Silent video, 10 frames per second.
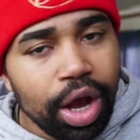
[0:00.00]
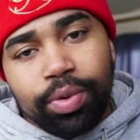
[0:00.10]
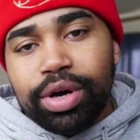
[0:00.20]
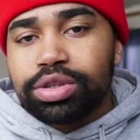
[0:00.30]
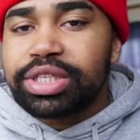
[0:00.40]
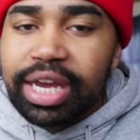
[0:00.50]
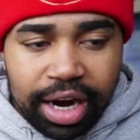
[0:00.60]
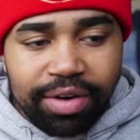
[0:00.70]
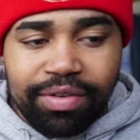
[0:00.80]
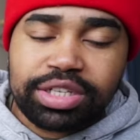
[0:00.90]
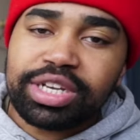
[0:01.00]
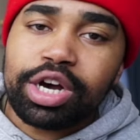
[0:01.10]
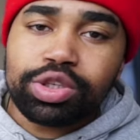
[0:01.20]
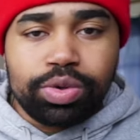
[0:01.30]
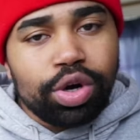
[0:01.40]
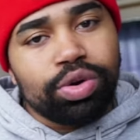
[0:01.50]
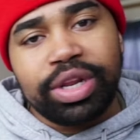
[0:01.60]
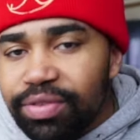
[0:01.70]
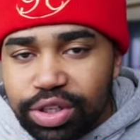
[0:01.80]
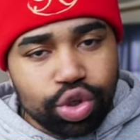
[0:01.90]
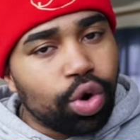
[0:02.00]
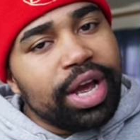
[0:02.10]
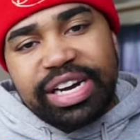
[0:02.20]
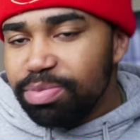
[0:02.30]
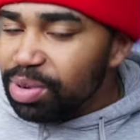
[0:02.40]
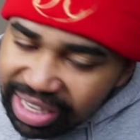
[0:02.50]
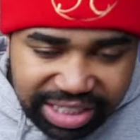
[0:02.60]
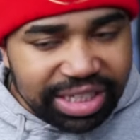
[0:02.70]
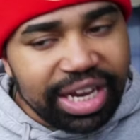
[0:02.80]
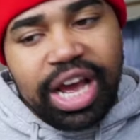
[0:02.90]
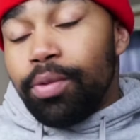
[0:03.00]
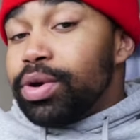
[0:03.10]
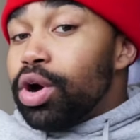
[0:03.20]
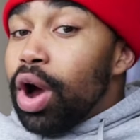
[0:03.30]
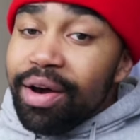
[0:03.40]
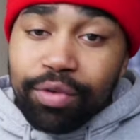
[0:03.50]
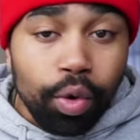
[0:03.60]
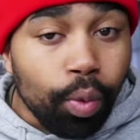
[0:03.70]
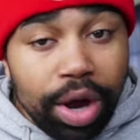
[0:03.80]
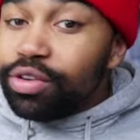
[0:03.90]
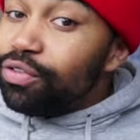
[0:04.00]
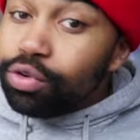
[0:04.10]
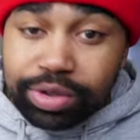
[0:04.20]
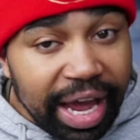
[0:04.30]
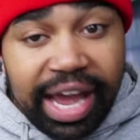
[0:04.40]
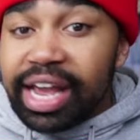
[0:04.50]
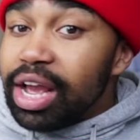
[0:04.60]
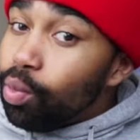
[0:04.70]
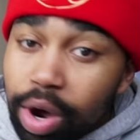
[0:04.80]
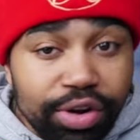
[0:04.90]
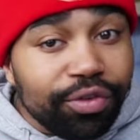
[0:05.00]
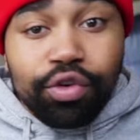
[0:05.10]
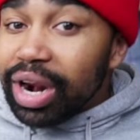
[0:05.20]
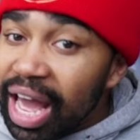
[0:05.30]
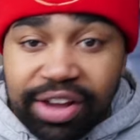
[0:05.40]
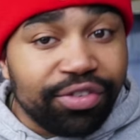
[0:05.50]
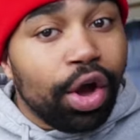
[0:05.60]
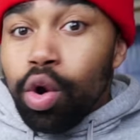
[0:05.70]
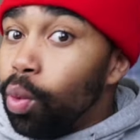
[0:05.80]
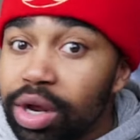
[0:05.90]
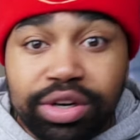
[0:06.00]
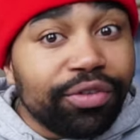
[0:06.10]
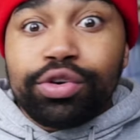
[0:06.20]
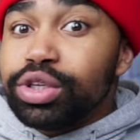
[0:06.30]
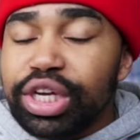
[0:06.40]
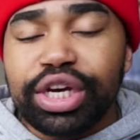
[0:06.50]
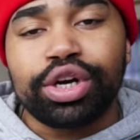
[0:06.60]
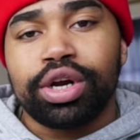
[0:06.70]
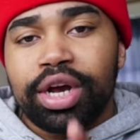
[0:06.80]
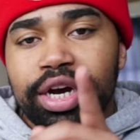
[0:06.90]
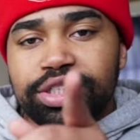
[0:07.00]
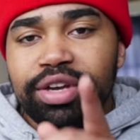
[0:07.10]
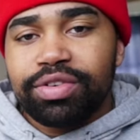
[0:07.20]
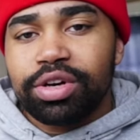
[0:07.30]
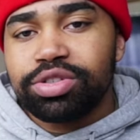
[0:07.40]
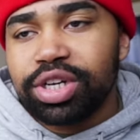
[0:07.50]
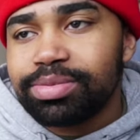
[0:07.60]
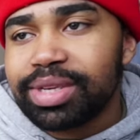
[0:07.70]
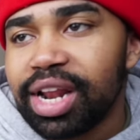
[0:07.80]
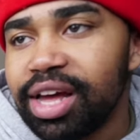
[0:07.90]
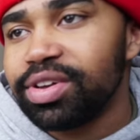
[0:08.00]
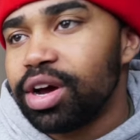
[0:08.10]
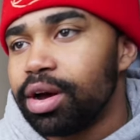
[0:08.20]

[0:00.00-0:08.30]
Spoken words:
We're going to take care of ourselves. We're going to live in joy, peace. We're going to have a wonderful day, wonderful life, wonderful year. Achieve your dreams. I love y'all.